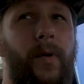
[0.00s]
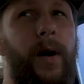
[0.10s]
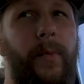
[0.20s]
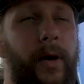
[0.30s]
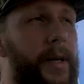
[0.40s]

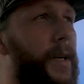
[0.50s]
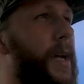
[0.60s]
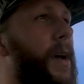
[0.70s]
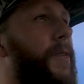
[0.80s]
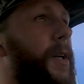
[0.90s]
Walmart
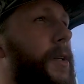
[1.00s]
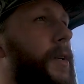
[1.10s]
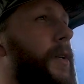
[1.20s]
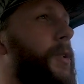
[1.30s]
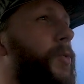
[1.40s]
didn't have any
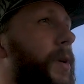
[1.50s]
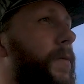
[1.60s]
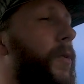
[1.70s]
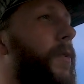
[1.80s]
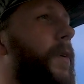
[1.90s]

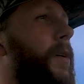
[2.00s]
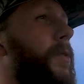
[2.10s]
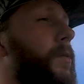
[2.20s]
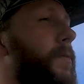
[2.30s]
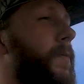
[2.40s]
24
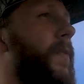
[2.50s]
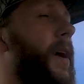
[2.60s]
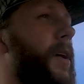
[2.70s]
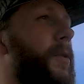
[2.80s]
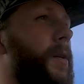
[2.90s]
volt
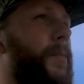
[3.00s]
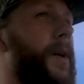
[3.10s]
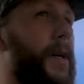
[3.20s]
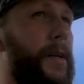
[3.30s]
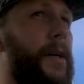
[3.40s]
battery, the
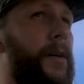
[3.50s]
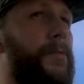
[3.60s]
big,